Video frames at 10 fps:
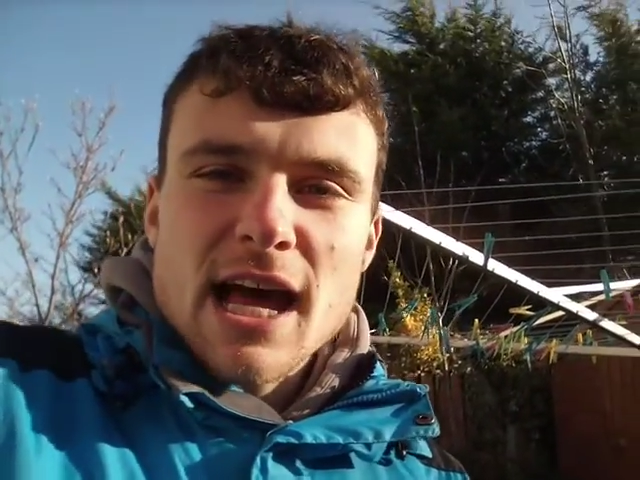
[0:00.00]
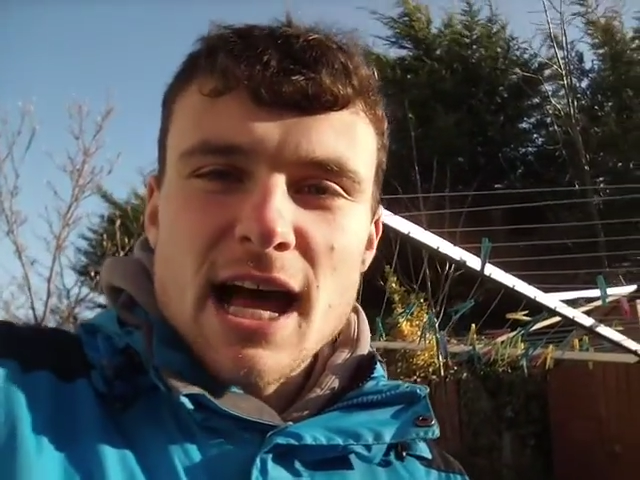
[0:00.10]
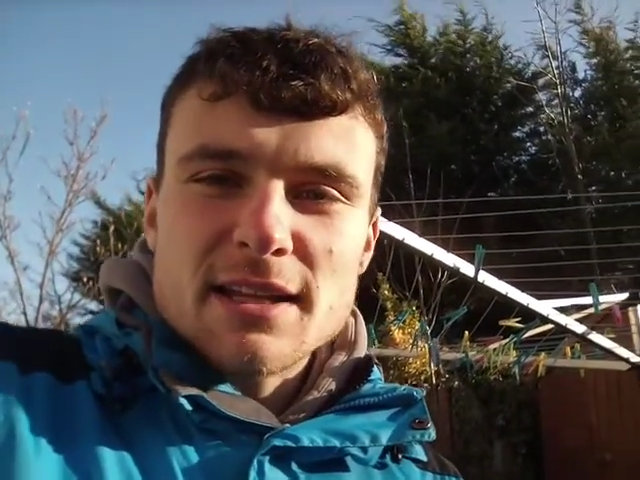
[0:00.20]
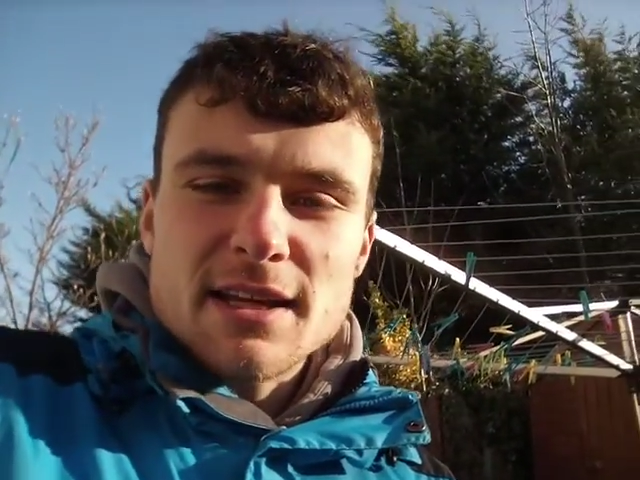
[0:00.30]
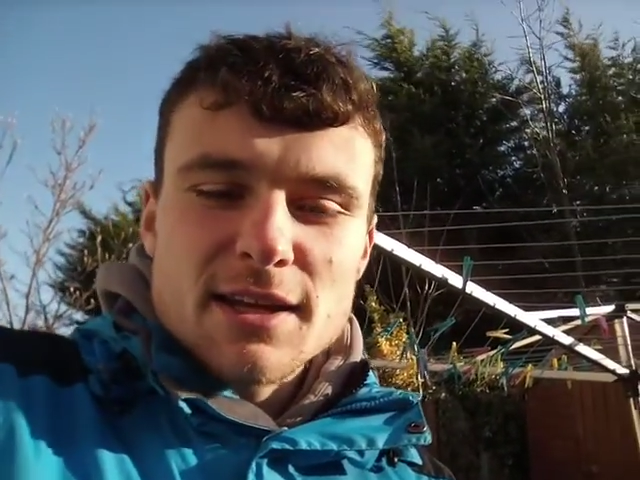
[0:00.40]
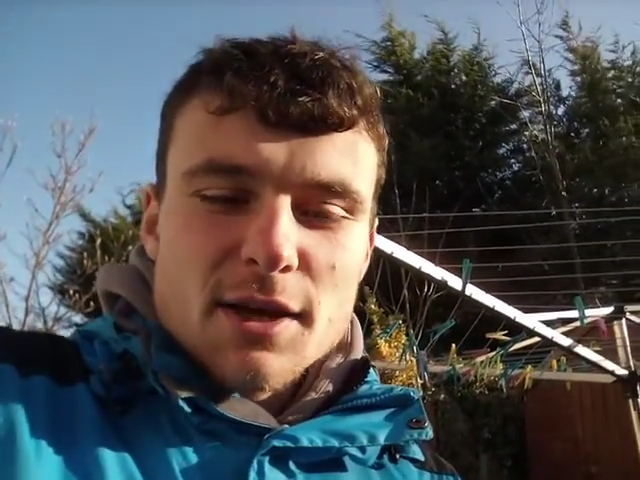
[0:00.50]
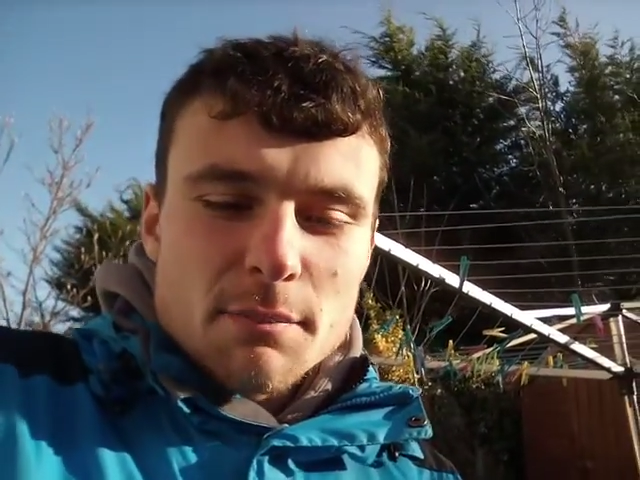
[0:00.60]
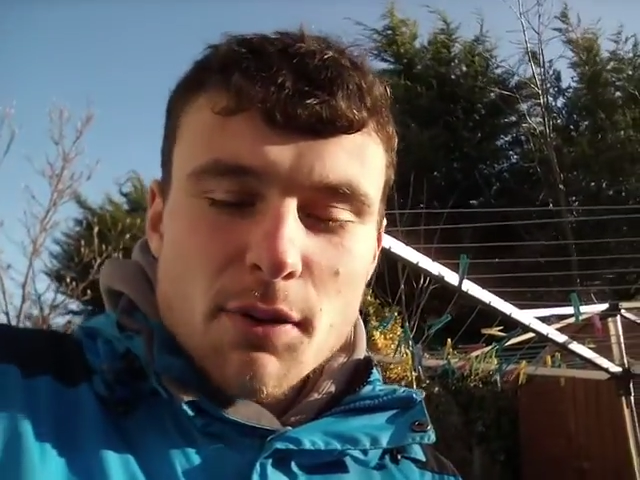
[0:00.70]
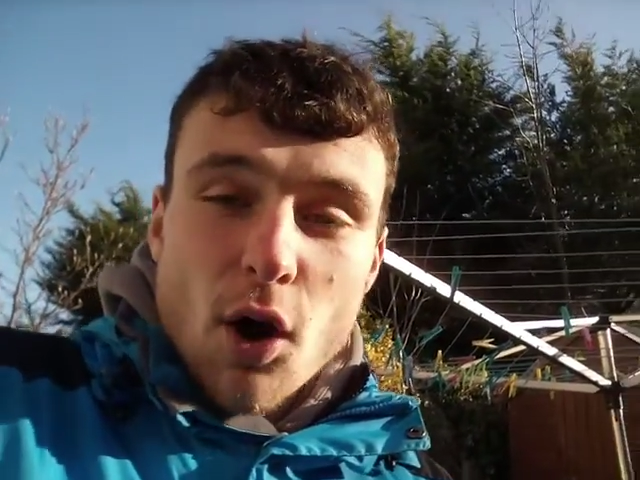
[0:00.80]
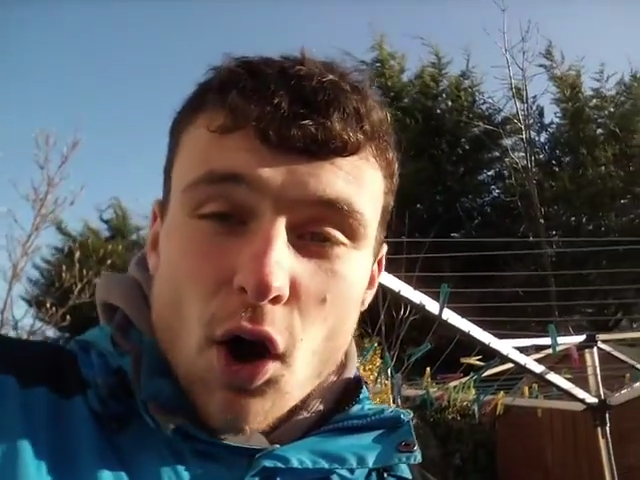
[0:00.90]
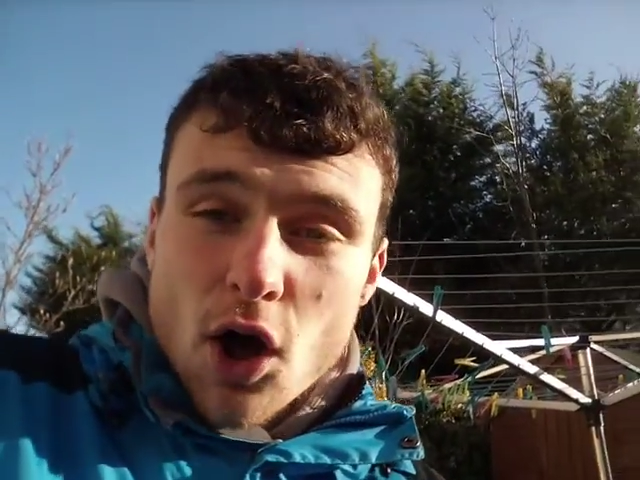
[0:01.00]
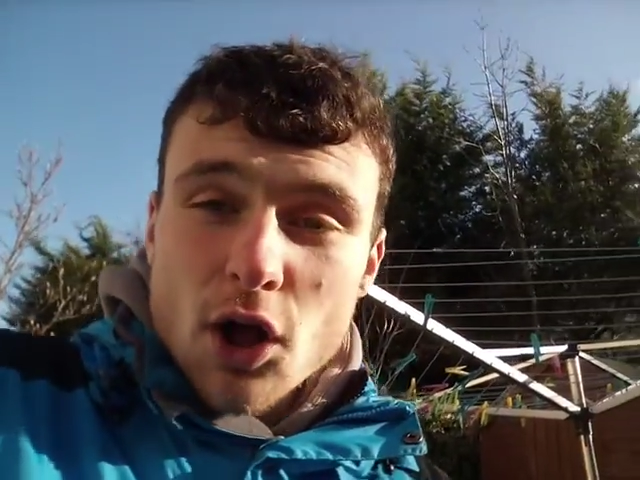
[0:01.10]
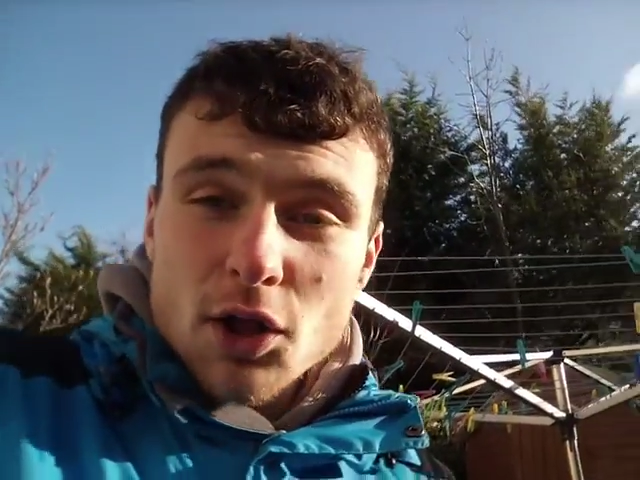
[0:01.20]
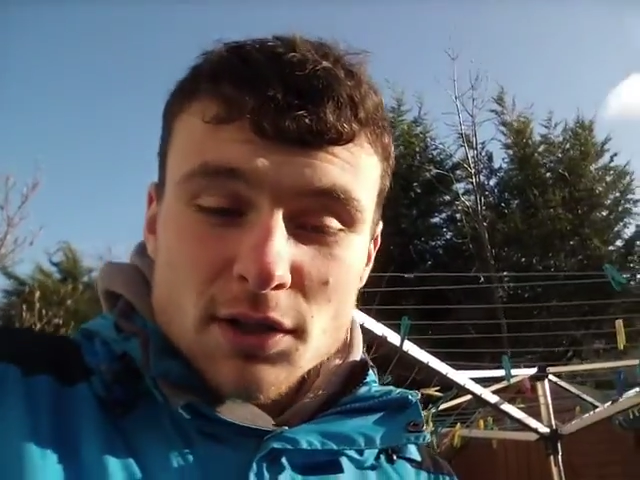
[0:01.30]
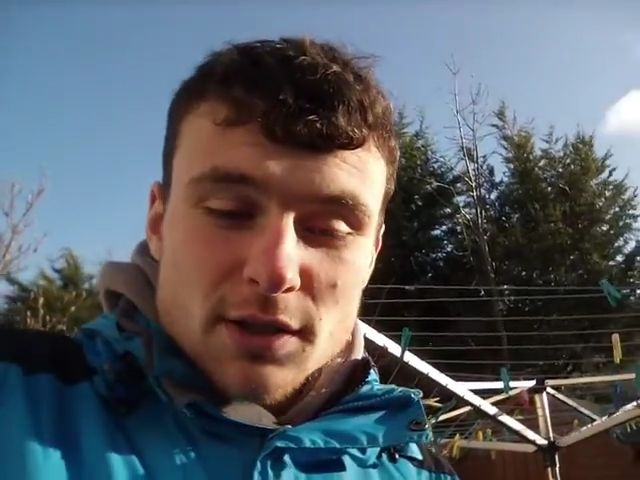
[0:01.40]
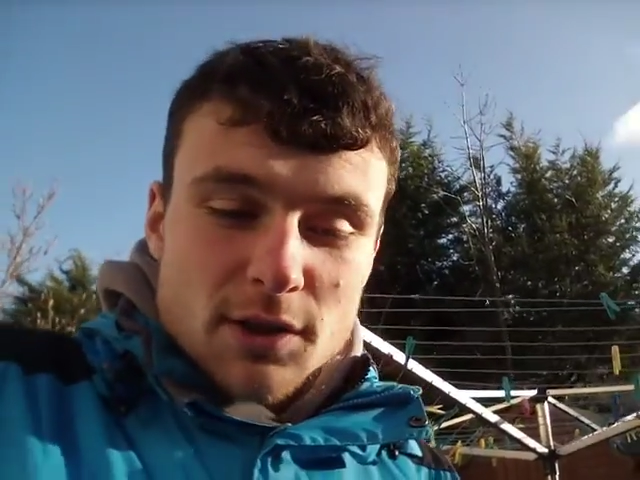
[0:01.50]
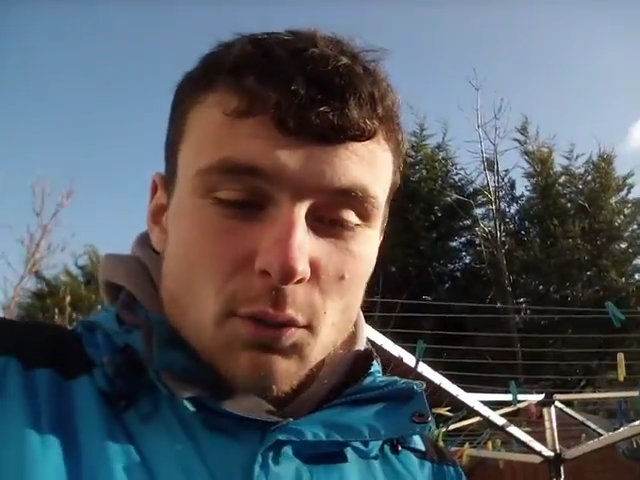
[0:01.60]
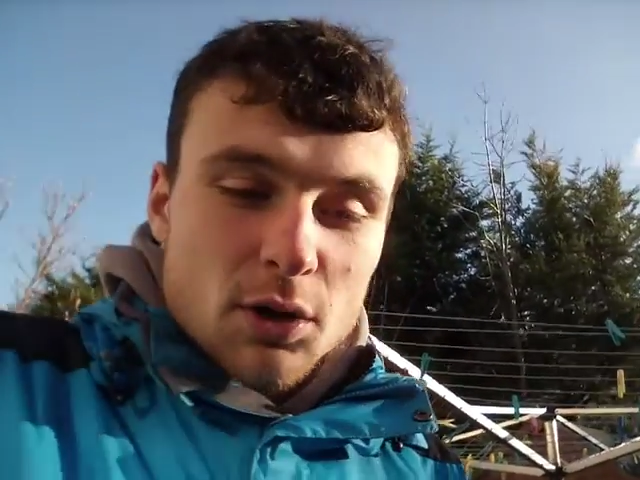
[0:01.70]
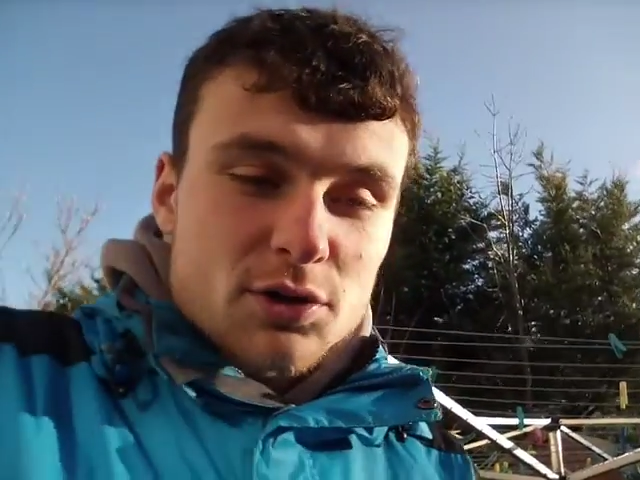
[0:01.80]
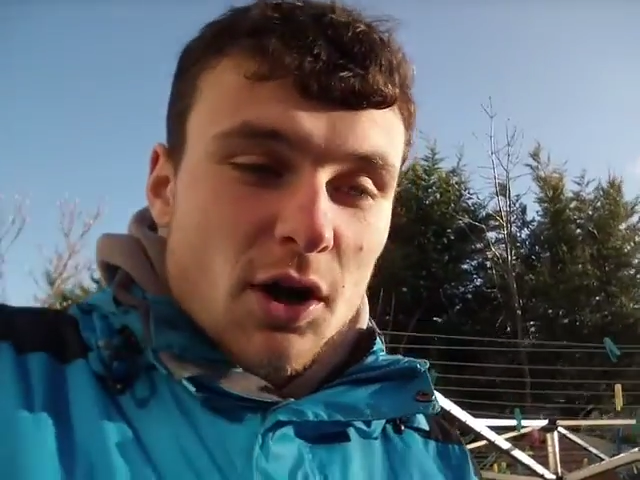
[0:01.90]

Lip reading: and then Paul walked